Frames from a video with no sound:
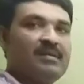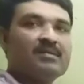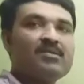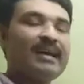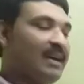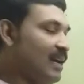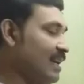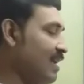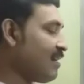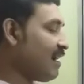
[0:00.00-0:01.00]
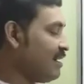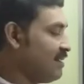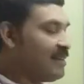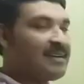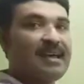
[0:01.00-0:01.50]
So I can
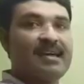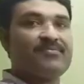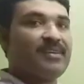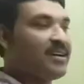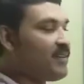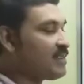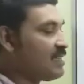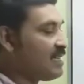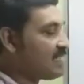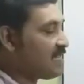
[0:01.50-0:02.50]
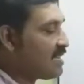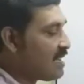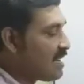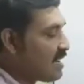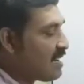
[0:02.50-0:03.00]
write tan 5x as
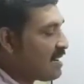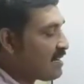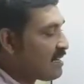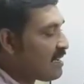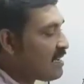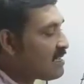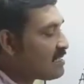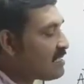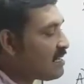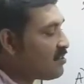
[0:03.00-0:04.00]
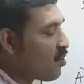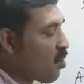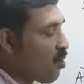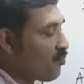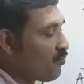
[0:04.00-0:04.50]
tangent
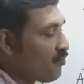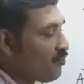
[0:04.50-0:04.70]
of